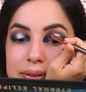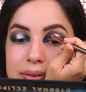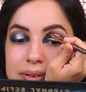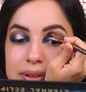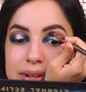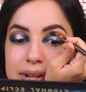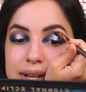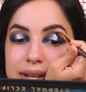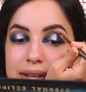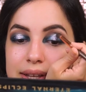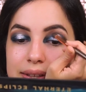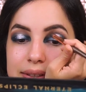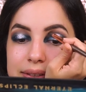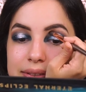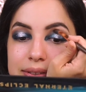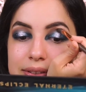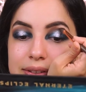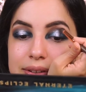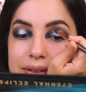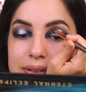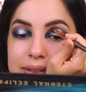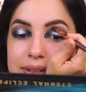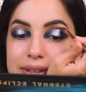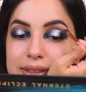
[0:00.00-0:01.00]
nice.
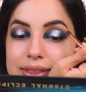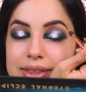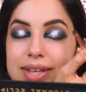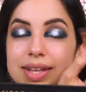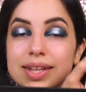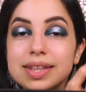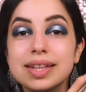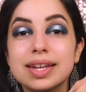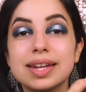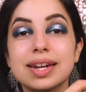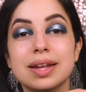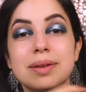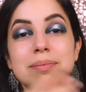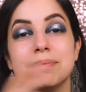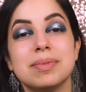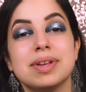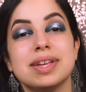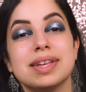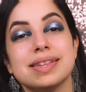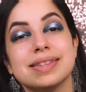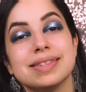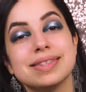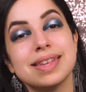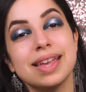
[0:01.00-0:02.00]
The only thing that I
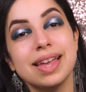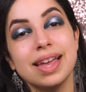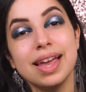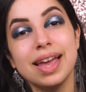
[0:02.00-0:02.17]
miss,